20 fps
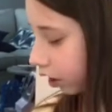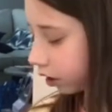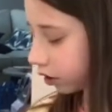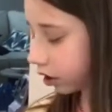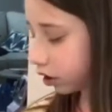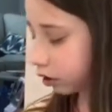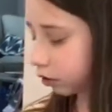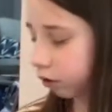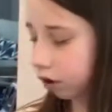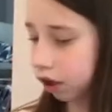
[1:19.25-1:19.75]

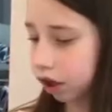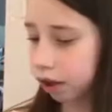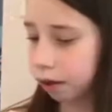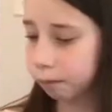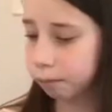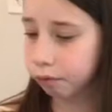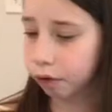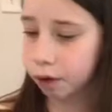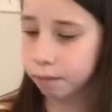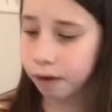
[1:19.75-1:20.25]
So I'm going to
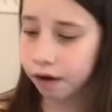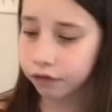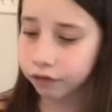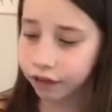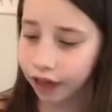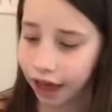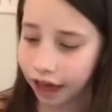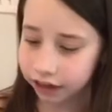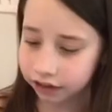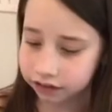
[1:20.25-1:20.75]
pour my
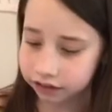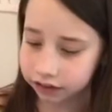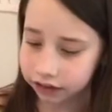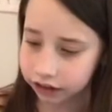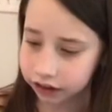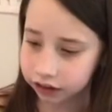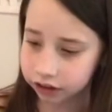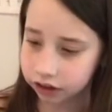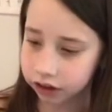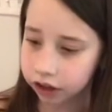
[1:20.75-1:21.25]

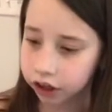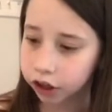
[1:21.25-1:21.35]
flaxseed.